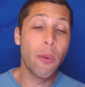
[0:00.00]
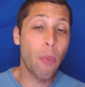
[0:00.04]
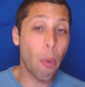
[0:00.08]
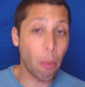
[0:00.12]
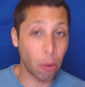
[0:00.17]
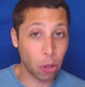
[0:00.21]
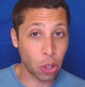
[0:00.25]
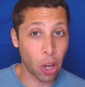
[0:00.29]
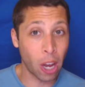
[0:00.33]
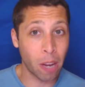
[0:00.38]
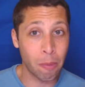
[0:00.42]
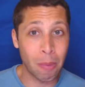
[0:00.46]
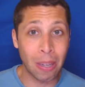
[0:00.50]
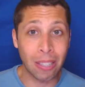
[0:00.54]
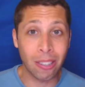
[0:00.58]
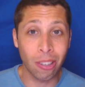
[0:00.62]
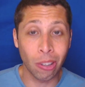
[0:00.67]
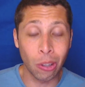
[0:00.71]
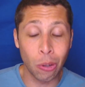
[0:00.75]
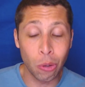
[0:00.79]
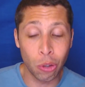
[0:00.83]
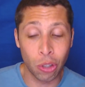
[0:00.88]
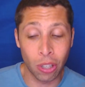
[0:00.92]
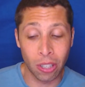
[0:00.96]
when we're talking about
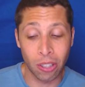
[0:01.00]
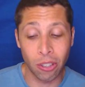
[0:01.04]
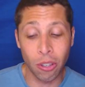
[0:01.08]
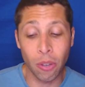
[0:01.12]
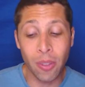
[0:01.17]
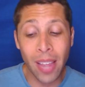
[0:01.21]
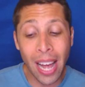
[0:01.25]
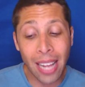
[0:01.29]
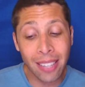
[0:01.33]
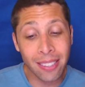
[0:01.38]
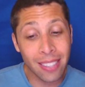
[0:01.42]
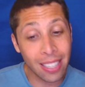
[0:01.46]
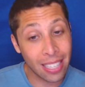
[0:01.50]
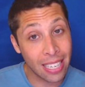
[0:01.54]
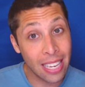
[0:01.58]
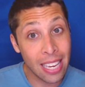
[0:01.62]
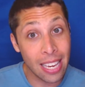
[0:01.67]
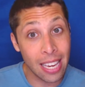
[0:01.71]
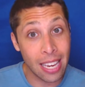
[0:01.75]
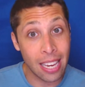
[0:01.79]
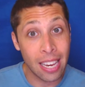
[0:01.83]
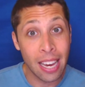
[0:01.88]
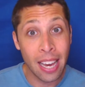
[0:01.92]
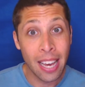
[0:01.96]
solutions. So that's the
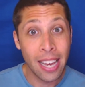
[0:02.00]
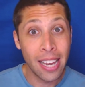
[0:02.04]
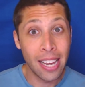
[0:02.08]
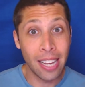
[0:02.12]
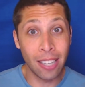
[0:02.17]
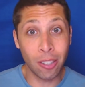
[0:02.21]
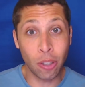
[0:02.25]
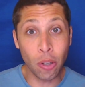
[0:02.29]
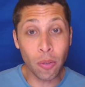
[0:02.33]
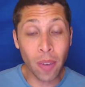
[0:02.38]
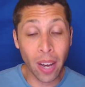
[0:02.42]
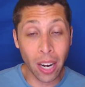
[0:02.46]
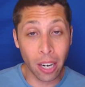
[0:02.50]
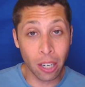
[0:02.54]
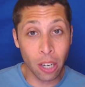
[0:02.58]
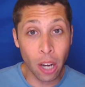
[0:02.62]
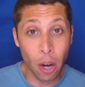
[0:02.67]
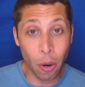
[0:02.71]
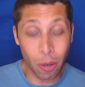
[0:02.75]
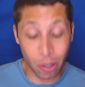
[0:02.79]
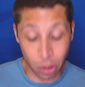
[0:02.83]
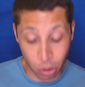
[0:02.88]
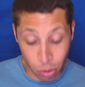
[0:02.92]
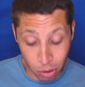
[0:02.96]
key is you've got to
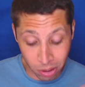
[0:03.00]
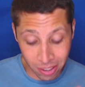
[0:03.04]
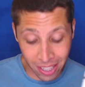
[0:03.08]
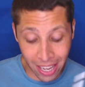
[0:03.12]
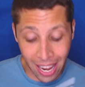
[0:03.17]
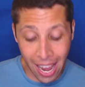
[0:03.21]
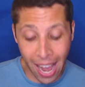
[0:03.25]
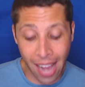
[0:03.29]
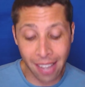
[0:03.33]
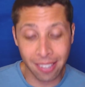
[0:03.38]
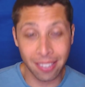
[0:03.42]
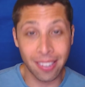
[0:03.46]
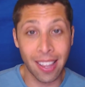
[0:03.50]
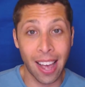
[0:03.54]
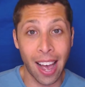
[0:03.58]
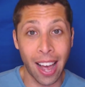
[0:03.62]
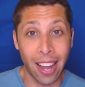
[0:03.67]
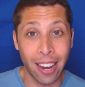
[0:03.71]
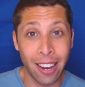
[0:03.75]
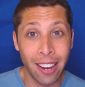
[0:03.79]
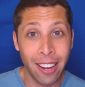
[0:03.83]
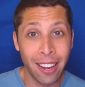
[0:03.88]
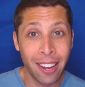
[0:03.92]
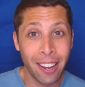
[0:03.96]
know as soon as they ask
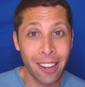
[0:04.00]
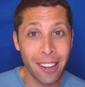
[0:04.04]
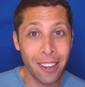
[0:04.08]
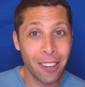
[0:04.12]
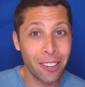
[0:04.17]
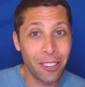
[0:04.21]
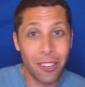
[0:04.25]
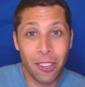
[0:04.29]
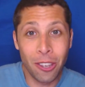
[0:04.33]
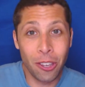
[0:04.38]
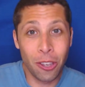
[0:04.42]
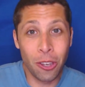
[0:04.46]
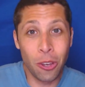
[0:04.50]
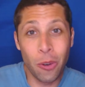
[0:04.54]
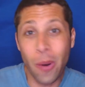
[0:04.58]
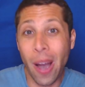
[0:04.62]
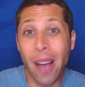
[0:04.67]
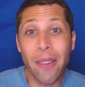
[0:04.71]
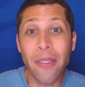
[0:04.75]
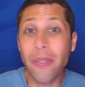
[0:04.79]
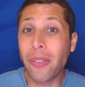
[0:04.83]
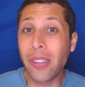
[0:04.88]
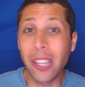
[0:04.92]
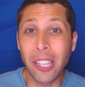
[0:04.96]
that, you
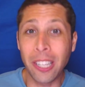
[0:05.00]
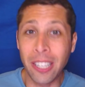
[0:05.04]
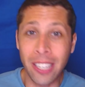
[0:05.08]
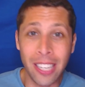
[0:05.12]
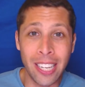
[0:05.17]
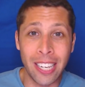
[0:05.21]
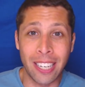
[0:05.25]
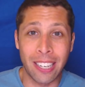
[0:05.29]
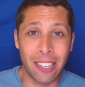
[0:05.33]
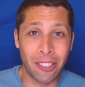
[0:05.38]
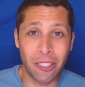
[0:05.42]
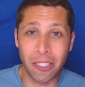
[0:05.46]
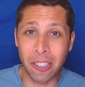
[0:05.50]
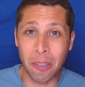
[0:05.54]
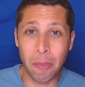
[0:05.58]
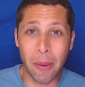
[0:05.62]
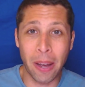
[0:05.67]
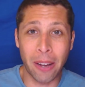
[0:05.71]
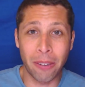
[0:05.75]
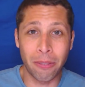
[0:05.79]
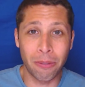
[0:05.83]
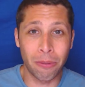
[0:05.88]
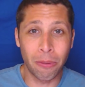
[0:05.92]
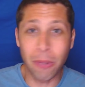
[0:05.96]
have everything you need. It's just
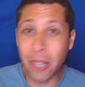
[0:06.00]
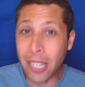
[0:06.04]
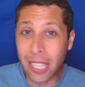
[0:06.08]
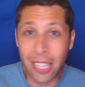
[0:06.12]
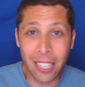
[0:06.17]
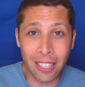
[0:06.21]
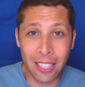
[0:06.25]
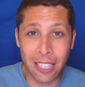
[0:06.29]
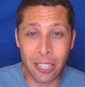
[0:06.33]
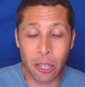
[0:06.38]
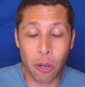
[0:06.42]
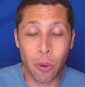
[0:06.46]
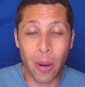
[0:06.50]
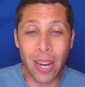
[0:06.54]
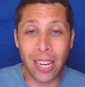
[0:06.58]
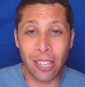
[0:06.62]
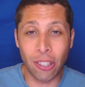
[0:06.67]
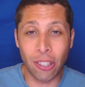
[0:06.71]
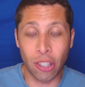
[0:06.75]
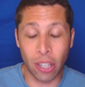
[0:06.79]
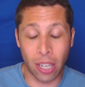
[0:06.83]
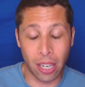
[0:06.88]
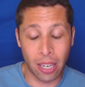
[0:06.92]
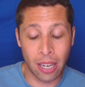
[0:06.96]
about reading the
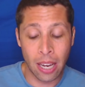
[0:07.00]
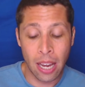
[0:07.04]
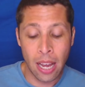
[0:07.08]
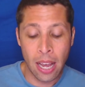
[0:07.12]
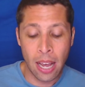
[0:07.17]
equation.